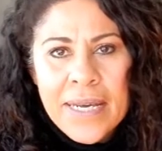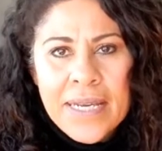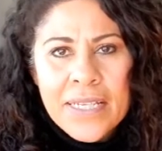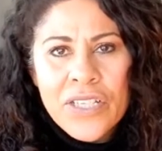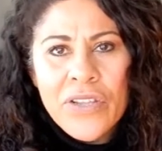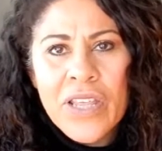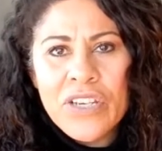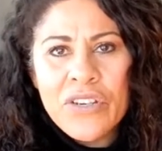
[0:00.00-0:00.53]

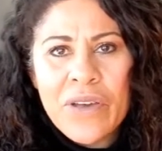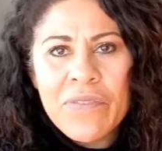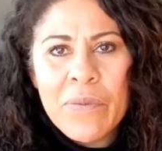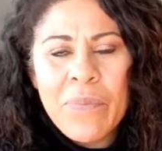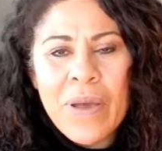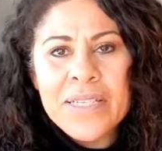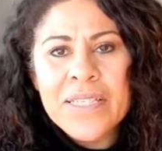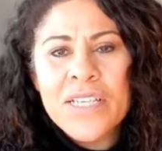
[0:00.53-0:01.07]
So that you have the
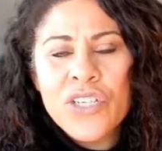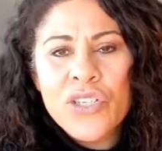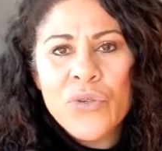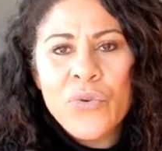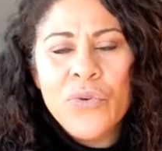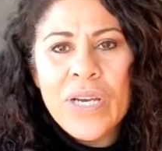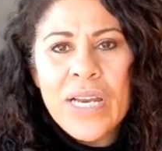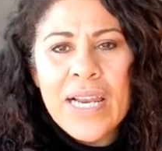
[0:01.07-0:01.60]
basic
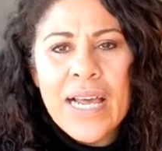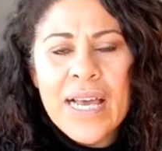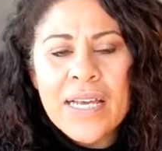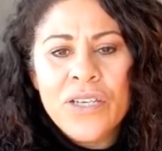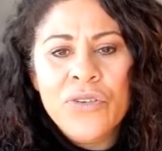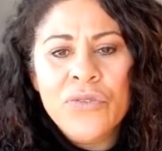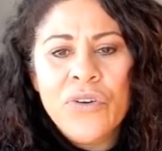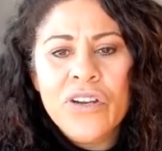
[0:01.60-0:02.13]

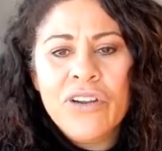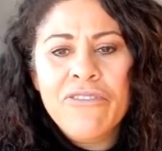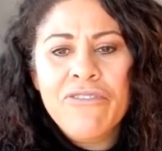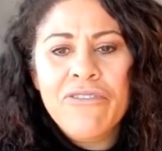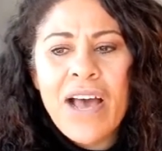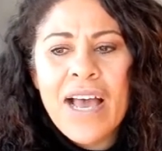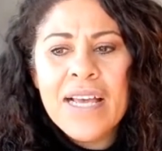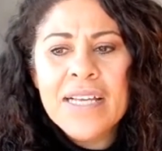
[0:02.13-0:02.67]
storyline. You've got to
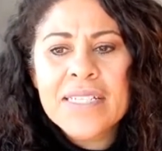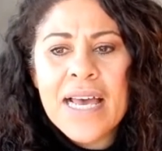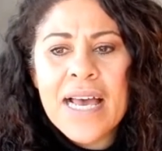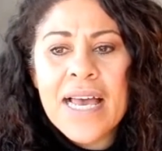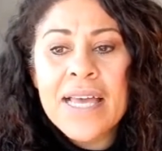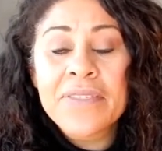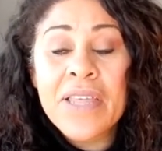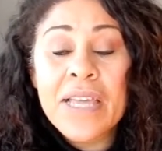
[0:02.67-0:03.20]
find,
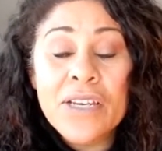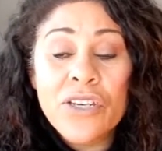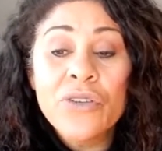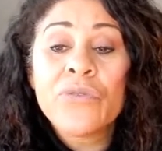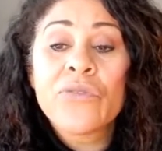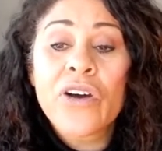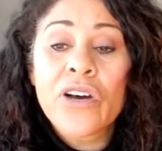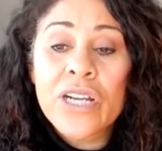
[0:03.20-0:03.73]
and then
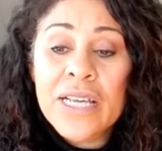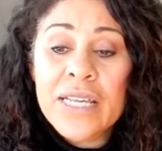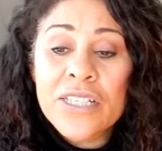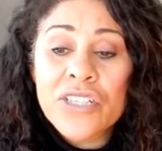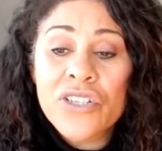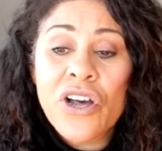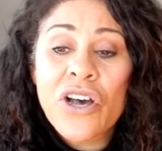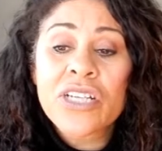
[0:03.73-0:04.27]
you've got to
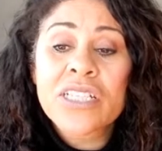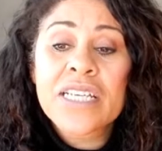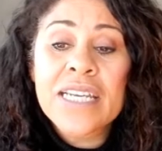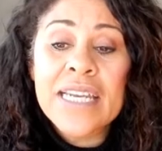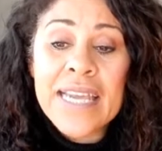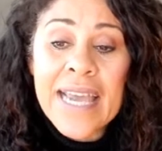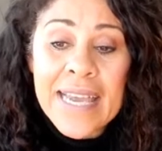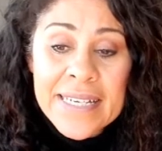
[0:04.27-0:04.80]
start
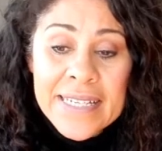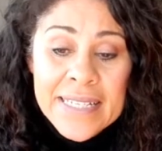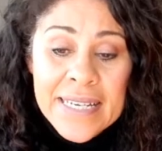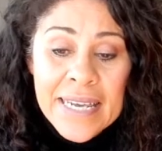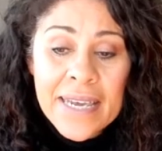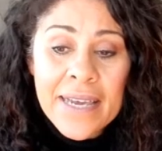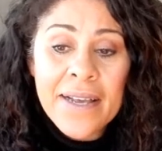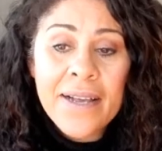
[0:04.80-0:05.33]

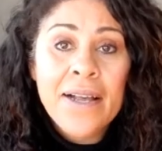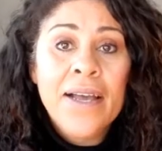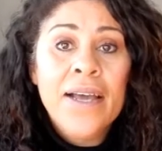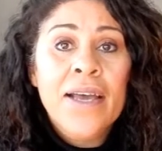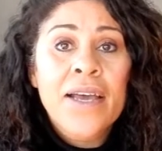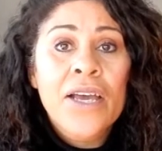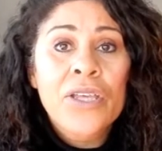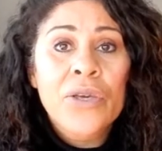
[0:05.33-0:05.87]
creating
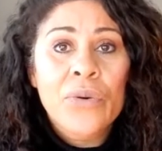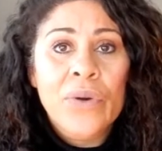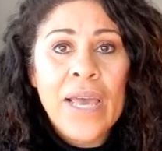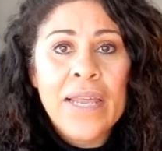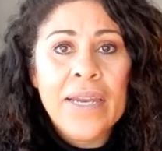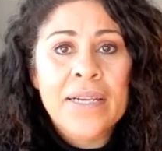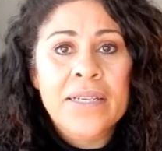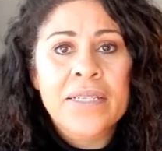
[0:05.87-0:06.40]
your
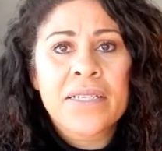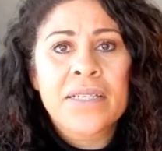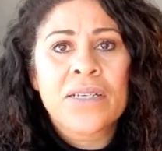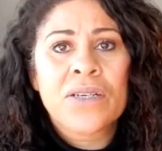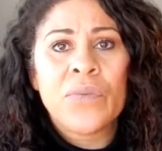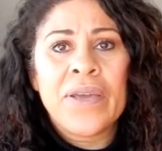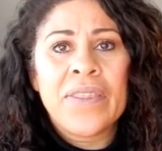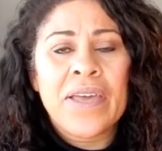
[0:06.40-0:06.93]
character,
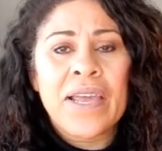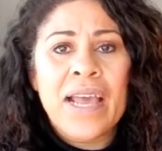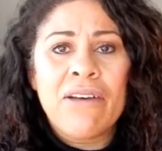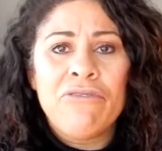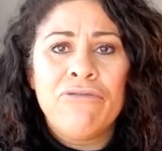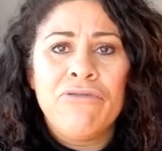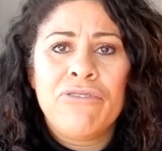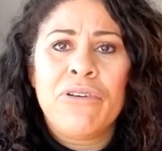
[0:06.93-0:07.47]
where they
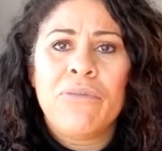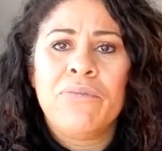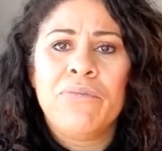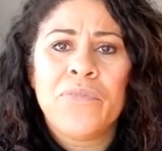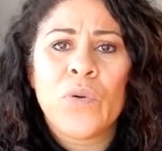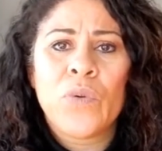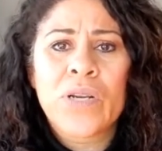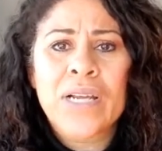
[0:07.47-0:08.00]
come
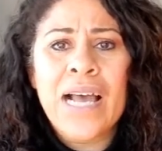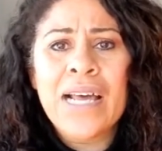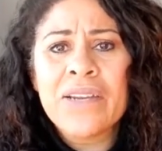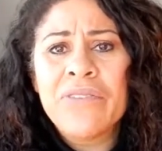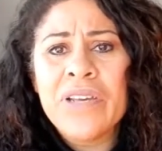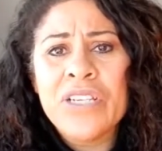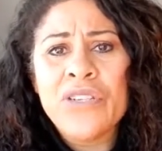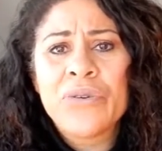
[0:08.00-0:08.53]
from, what kind
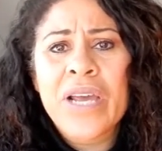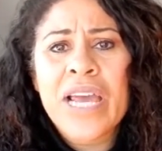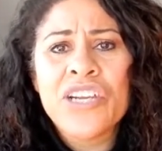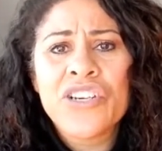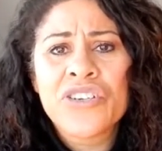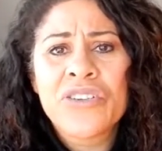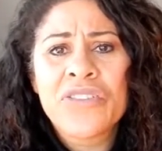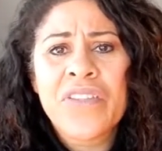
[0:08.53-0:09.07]
of
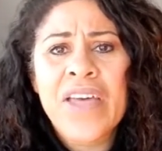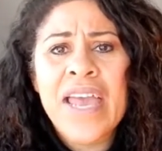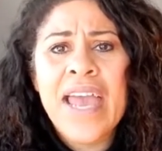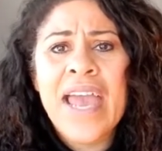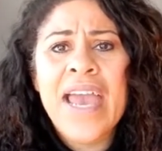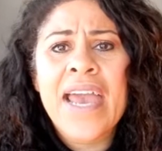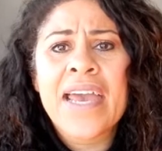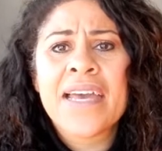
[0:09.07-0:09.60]
education they
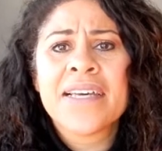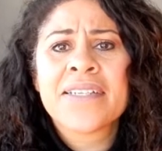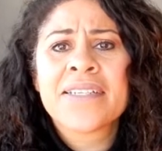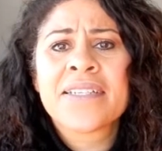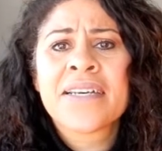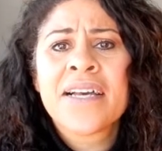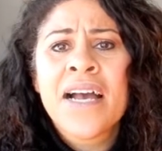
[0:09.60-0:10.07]
had,